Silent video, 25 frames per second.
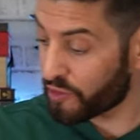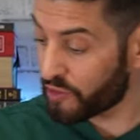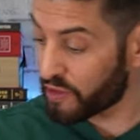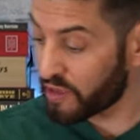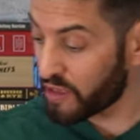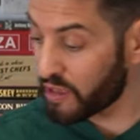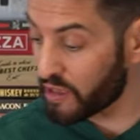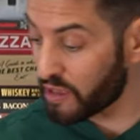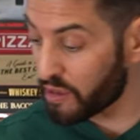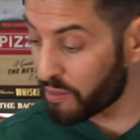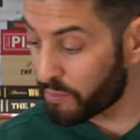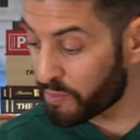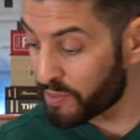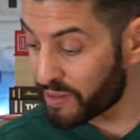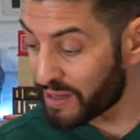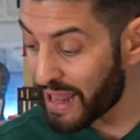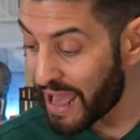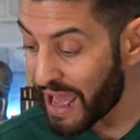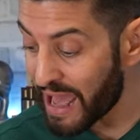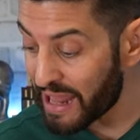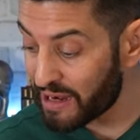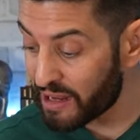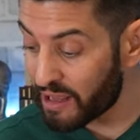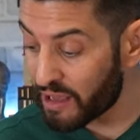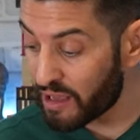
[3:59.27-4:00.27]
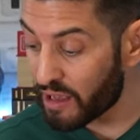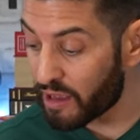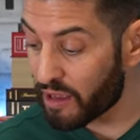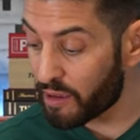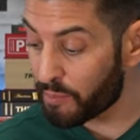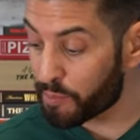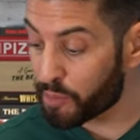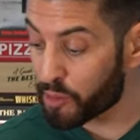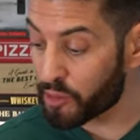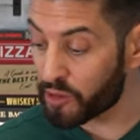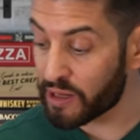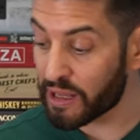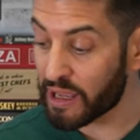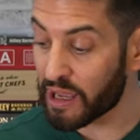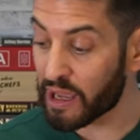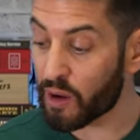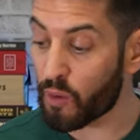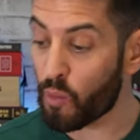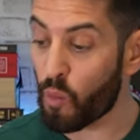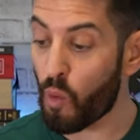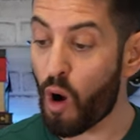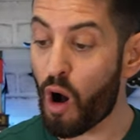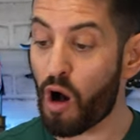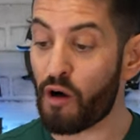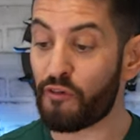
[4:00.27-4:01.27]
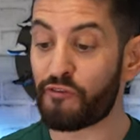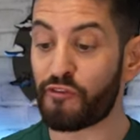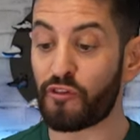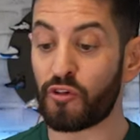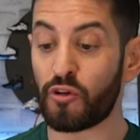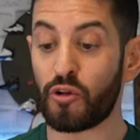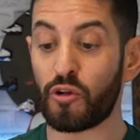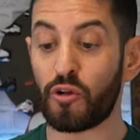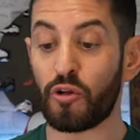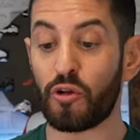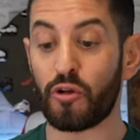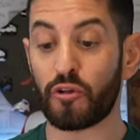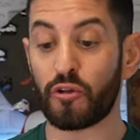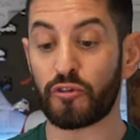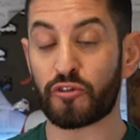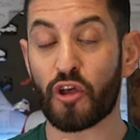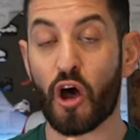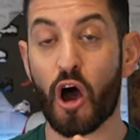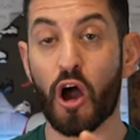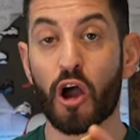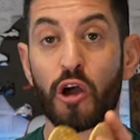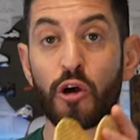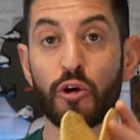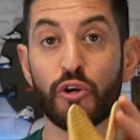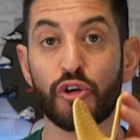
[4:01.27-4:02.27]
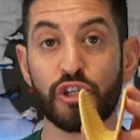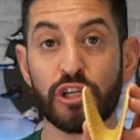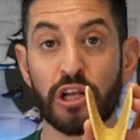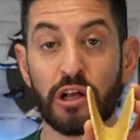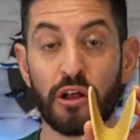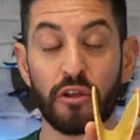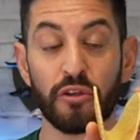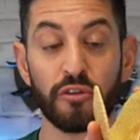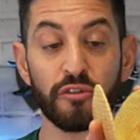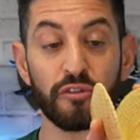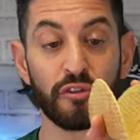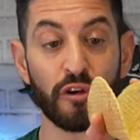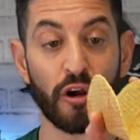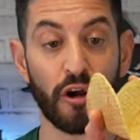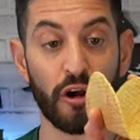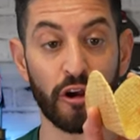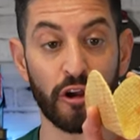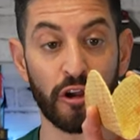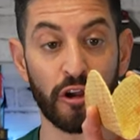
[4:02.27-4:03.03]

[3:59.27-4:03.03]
The banana pudding waffle taco shells are